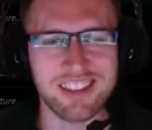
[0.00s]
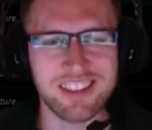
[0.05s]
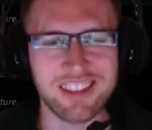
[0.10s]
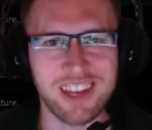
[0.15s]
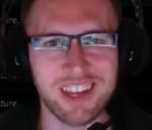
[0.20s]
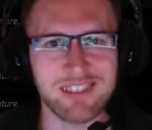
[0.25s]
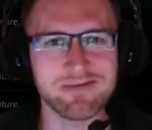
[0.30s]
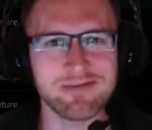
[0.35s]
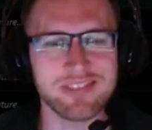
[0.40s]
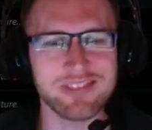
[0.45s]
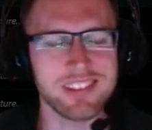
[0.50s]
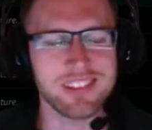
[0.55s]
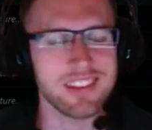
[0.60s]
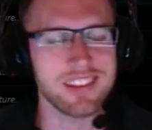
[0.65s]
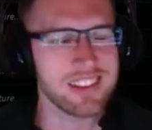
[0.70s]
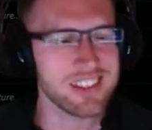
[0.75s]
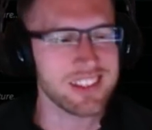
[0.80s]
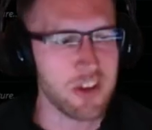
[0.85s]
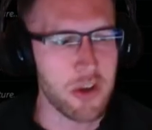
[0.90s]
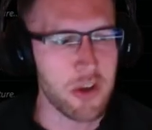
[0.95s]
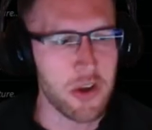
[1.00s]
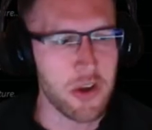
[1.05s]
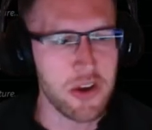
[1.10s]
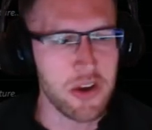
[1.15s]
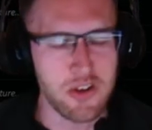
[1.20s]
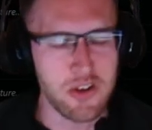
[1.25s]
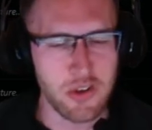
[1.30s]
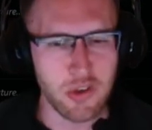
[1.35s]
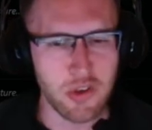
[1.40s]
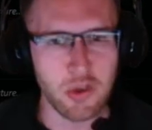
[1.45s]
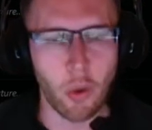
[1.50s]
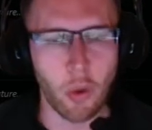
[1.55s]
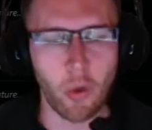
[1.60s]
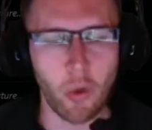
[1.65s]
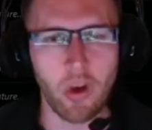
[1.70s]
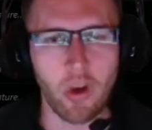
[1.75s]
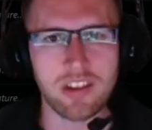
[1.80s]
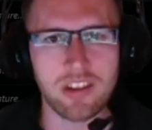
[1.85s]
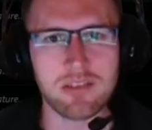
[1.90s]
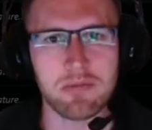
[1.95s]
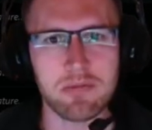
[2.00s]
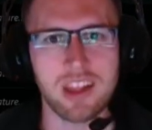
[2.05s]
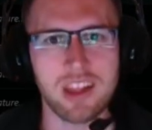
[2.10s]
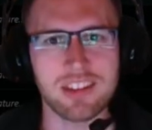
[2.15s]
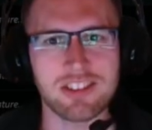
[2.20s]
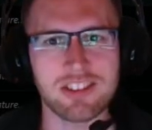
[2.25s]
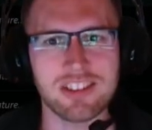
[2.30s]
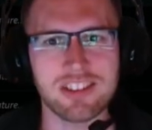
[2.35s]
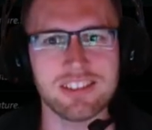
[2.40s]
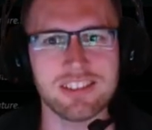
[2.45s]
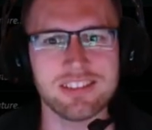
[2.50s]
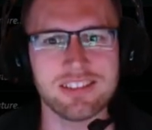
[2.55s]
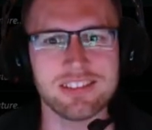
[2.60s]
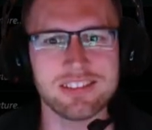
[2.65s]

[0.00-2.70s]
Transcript: time, not a spreadsheet